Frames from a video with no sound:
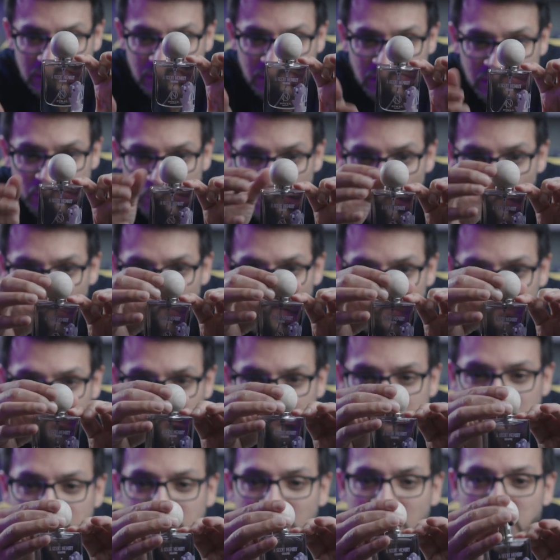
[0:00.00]
Nomad
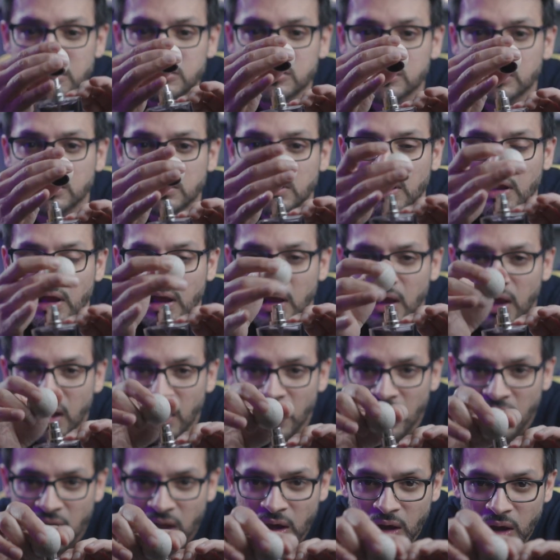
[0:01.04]
presentation
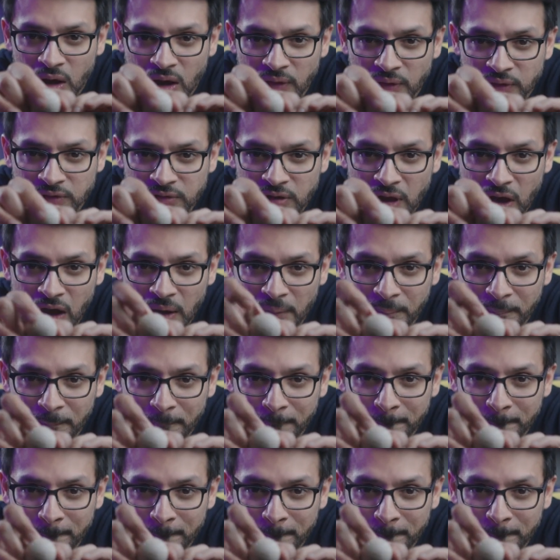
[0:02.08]
on the top.